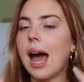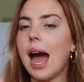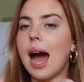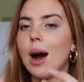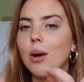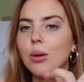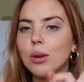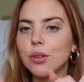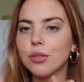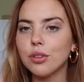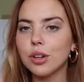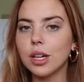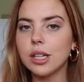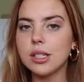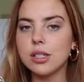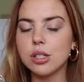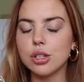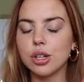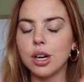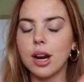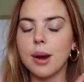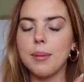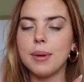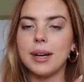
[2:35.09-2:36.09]
hour for
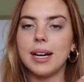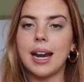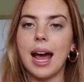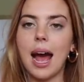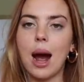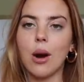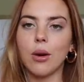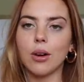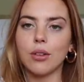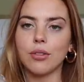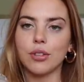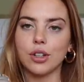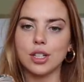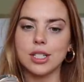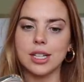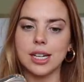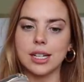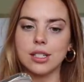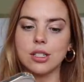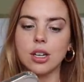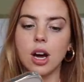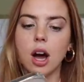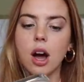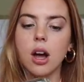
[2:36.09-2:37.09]
Instagram and an hour for
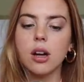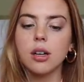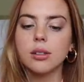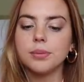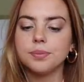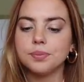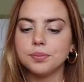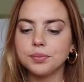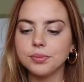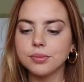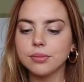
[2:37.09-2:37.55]
TikTok